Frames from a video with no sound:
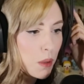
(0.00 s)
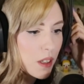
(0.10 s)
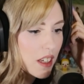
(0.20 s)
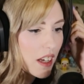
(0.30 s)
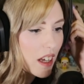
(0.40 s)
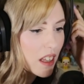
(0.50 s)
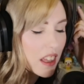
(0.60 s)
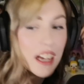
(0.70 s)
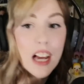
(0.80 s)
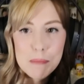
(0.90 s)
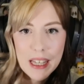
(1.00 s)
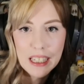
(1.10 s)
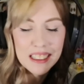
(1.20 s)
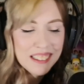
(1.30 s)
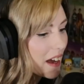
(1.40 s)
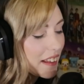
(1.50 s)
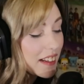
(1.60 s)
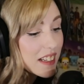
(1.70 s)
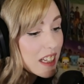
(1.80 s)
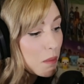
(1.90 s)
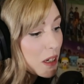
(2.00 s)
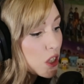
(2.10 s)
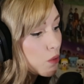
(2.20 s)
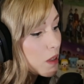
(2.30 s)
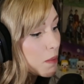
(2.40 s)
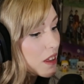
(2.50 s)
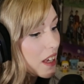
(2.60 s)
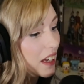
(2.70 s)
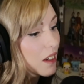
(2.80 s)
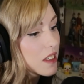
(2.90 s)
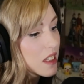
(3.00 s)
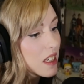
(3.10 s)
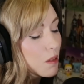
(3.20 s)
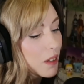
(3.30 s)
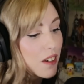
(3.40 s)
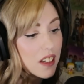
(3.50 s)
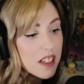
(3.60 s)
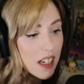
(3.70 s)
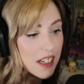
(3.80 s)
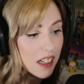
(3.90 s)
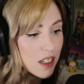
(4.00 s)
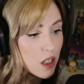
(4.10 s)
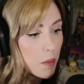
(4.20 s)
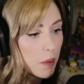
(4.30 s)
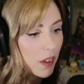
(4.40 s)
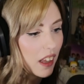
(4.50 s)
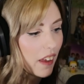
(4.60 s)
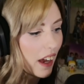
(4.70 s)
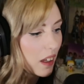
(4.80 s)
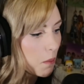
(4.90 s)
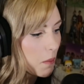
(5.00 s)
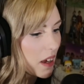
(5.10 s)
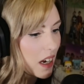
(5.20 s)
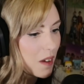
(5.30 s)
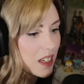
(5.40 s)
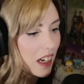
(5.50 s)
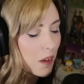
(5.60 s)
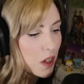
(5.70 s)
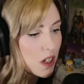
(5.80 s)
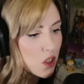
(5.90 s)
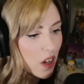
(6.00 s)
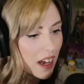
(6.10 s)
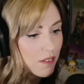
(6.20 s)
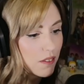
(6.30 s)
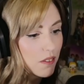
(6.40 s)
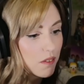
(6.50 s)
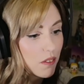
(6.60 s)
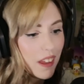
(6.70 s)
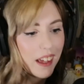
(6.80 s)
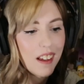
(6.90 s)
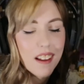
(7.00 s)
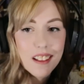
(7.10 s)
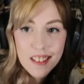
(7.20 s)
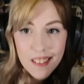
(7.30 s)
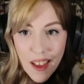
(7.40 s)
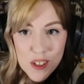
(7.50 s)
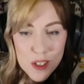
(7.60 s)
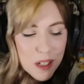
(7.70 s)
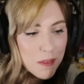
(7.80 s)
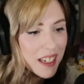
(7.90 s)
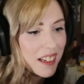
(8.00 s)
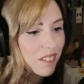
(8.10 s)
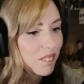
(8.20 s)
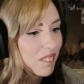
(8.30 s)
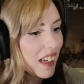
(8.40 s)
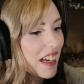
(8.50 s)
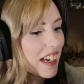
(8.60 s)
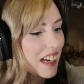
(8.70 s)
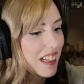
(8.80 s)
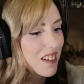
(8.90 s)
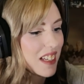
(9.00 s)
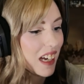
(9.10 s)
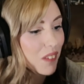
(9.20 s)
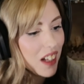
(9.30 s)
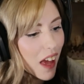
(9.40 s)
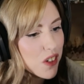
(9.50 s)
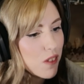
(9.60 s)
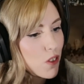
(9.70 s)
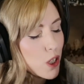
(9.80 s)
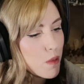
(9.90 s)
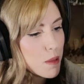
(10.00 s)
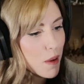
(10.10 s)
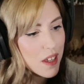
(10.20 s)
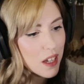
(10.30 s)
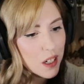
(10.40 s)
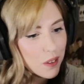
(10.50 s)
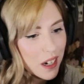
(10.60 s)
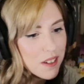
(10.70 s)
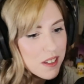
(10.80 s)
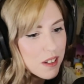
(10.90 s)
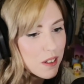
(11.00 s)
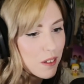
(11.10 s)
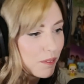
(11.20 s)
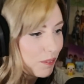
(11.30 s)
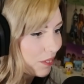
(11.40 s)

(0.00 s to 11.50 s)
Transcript: members. They're coming. Then I celebrated Shumin's birthday because this is when I really started to get to know them and really like them. And I was like, I wanted to try like live streaming. And then I was like, I'm going to live stream for Shumin's birthday. I don't know what else to do.